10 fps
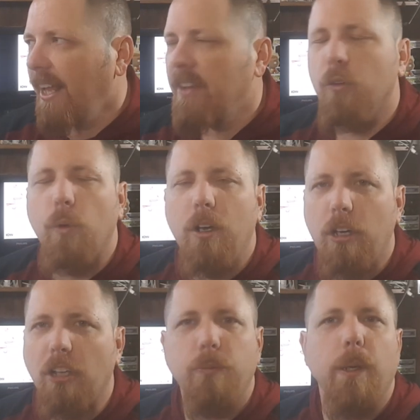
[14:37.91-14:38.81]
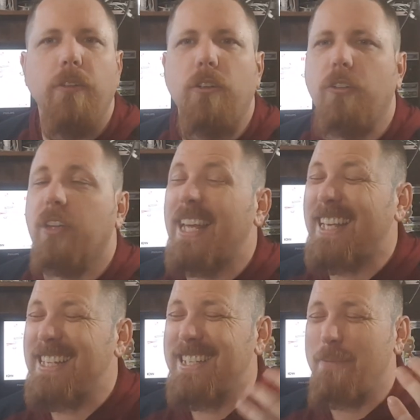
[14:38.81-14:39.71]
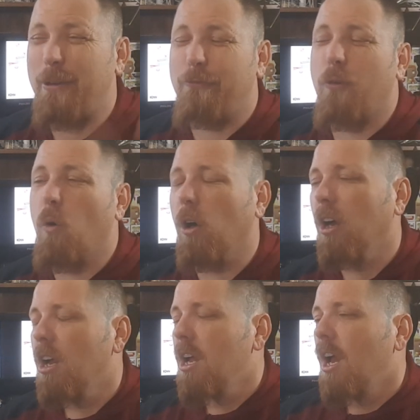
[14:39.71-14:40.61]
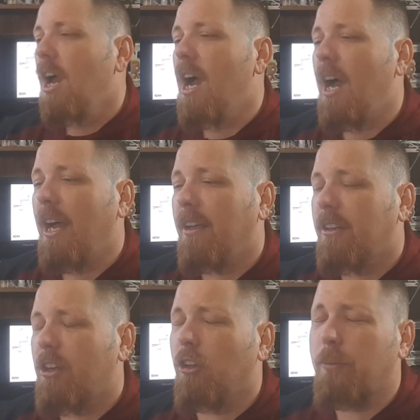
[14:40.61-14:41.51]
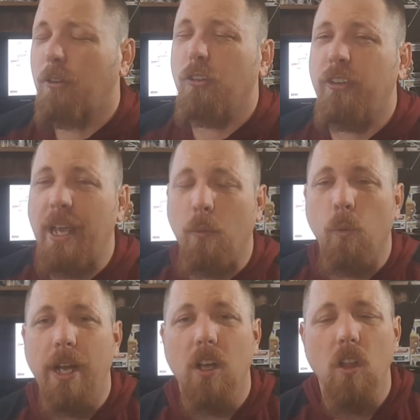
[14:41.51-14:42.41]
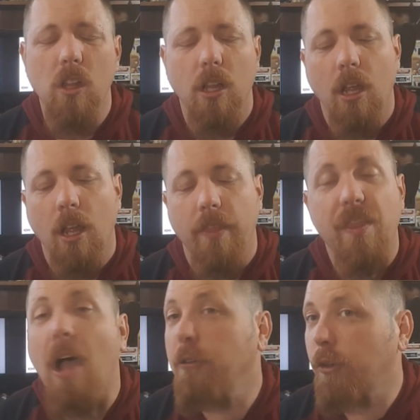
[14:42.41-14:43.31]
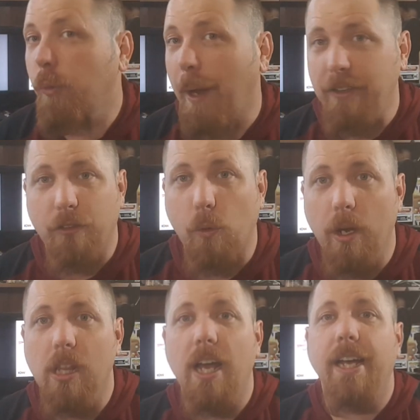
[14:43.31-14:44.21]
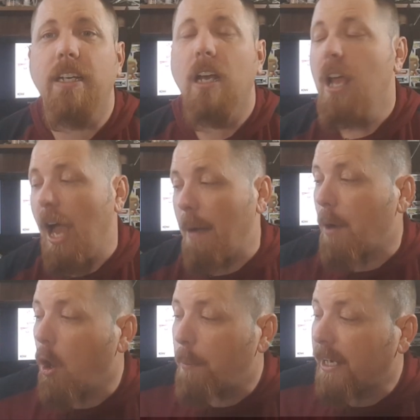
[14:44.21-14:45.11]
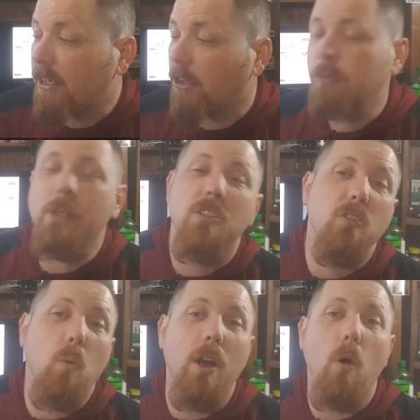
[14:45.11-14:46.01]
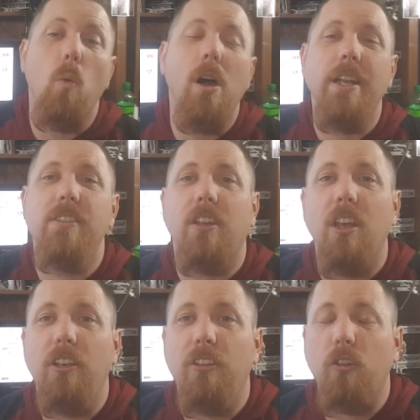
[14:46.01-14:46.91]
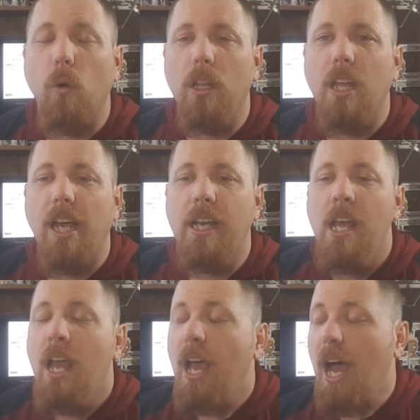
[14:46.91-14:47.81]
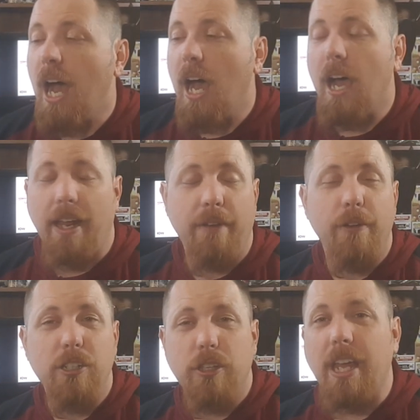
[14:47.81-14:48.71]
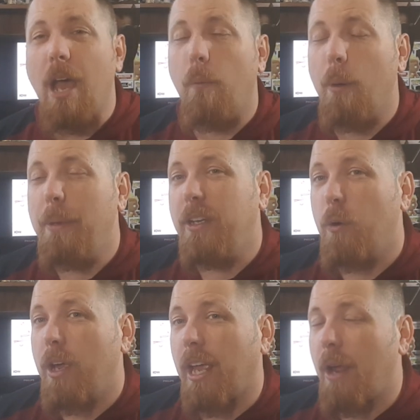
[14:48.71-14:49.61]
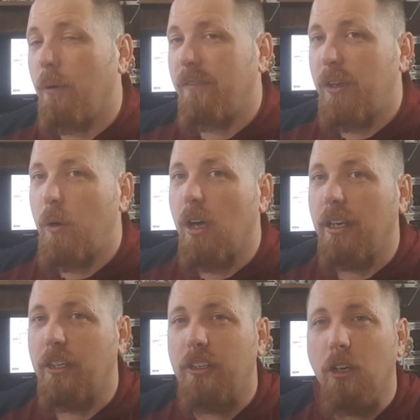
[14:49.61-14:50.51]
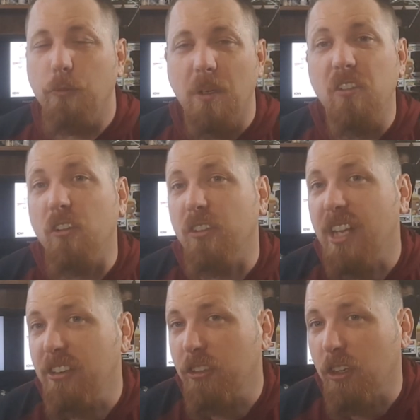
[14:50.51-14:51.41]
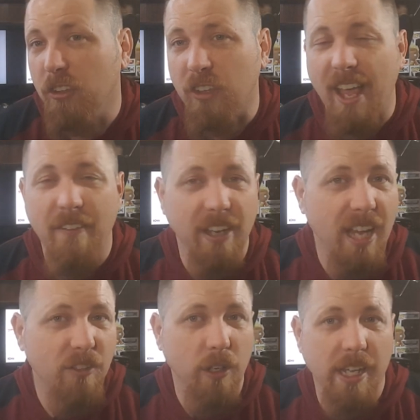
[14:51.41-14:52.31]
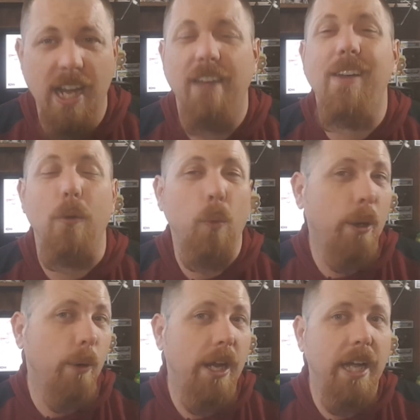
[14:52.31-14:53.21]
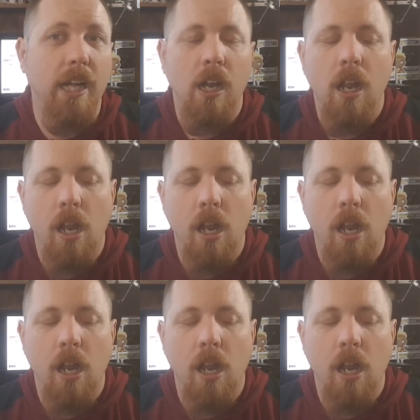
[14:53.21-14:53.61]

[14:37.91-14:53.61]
in the real Ghostbusters like I said before uh, Ghostbusters get real that was a great storyline I'm hoping Ghostbusters 101 is a good storyline uh, eventually, I will be doing a review on Ghostbusters Ninja Turtles. I haven't got to it yet. I've got to reread it.